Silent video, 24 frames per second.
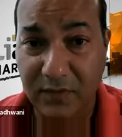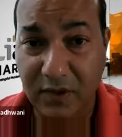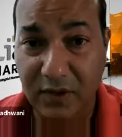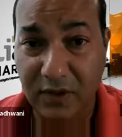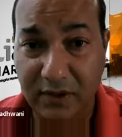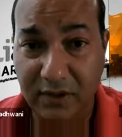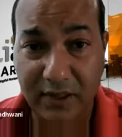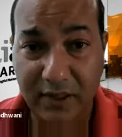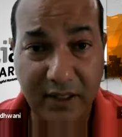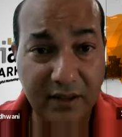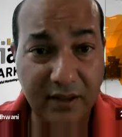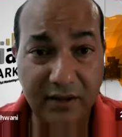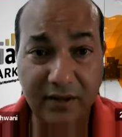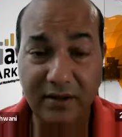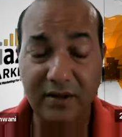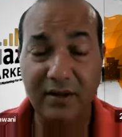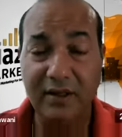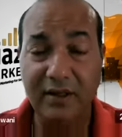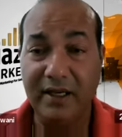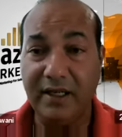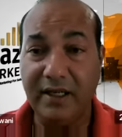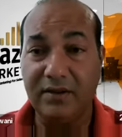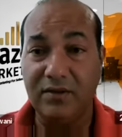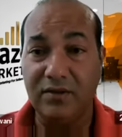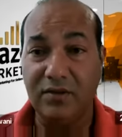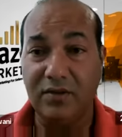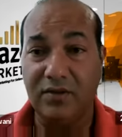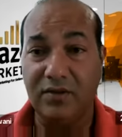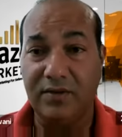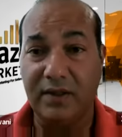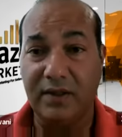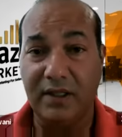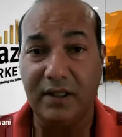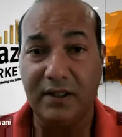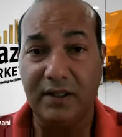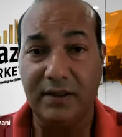Okay, you're going to get
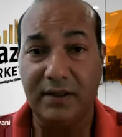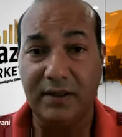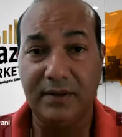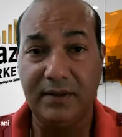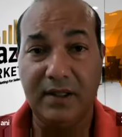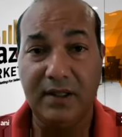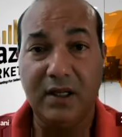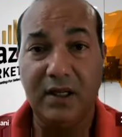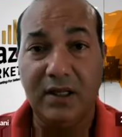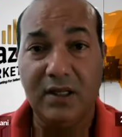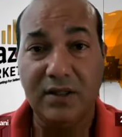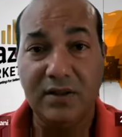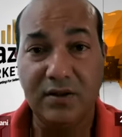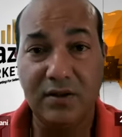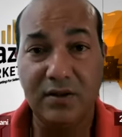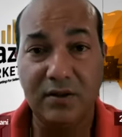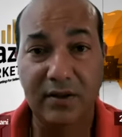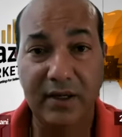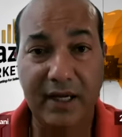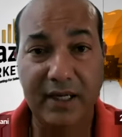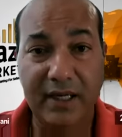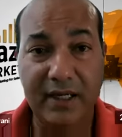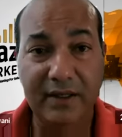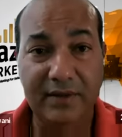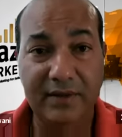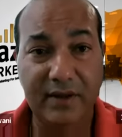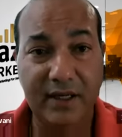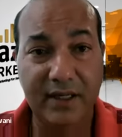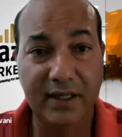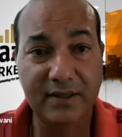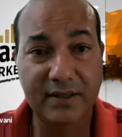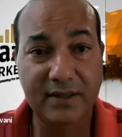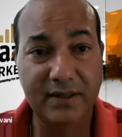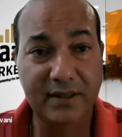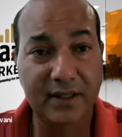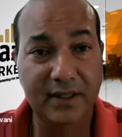nowhere. So
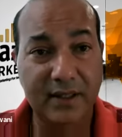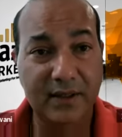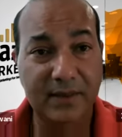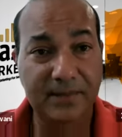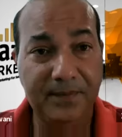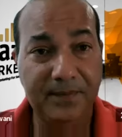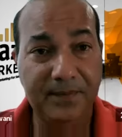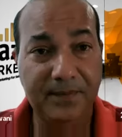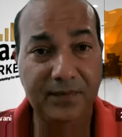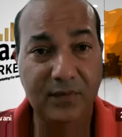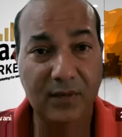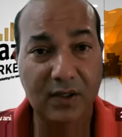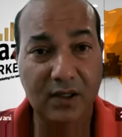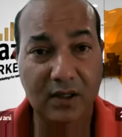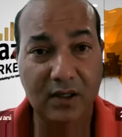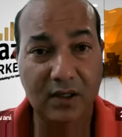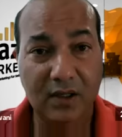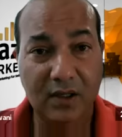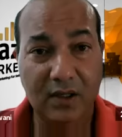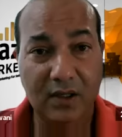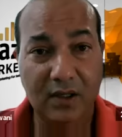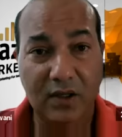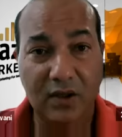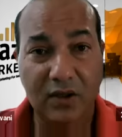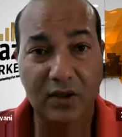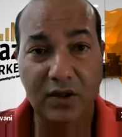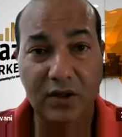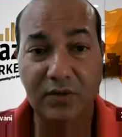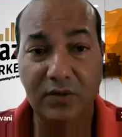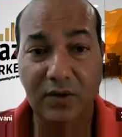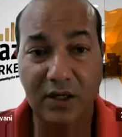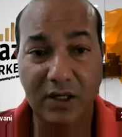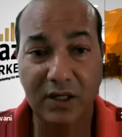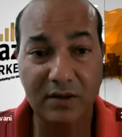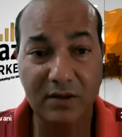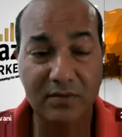anyways, you
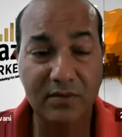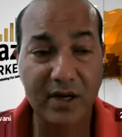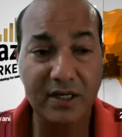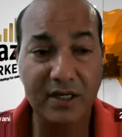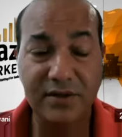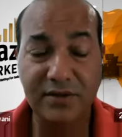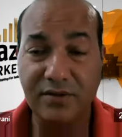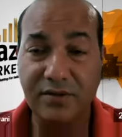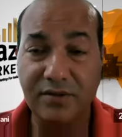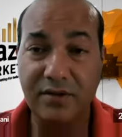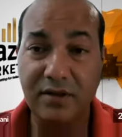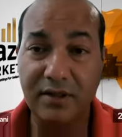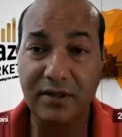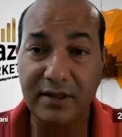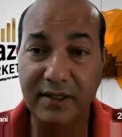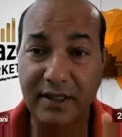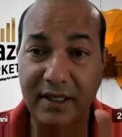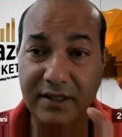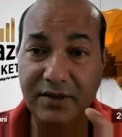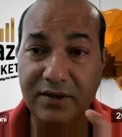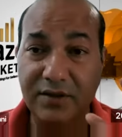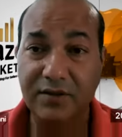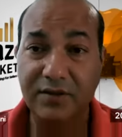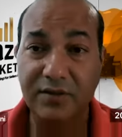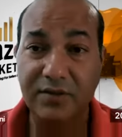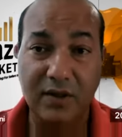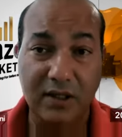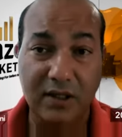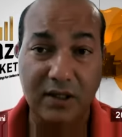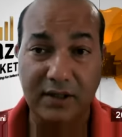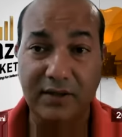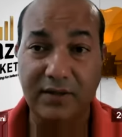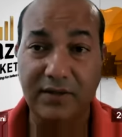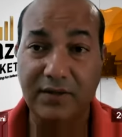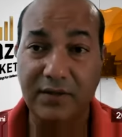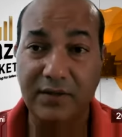want to make sure that you
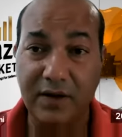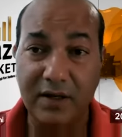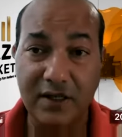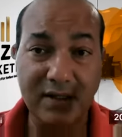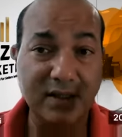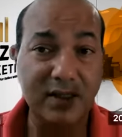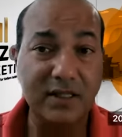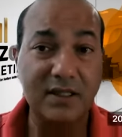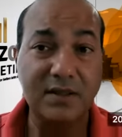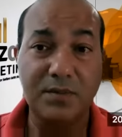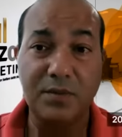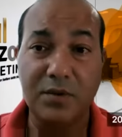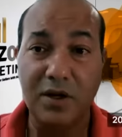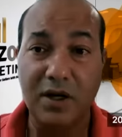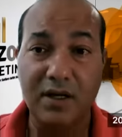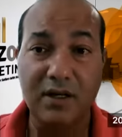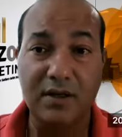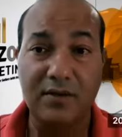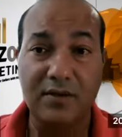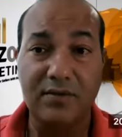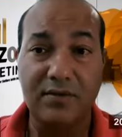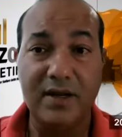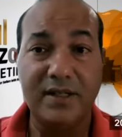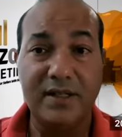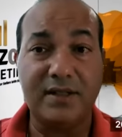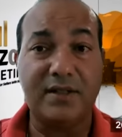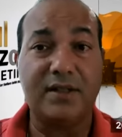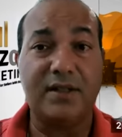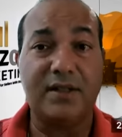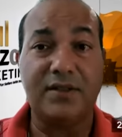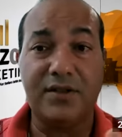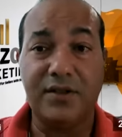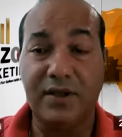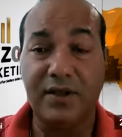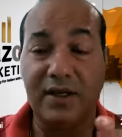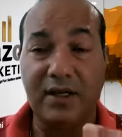work. First is product
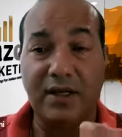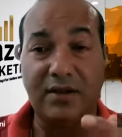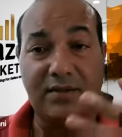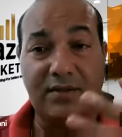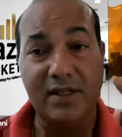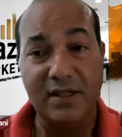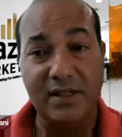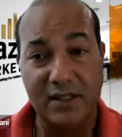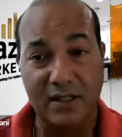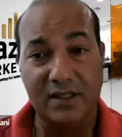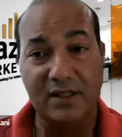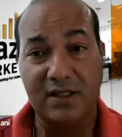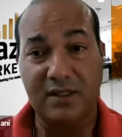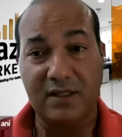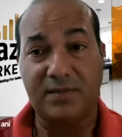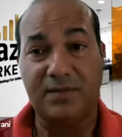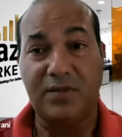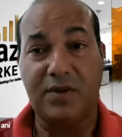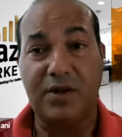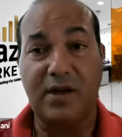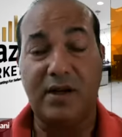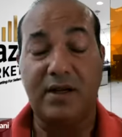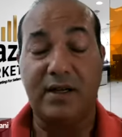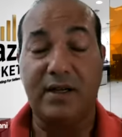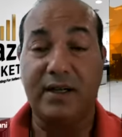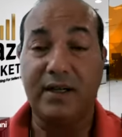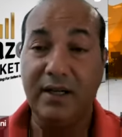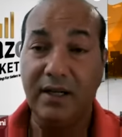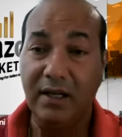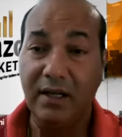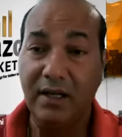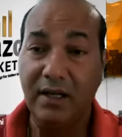research. You got to research the product.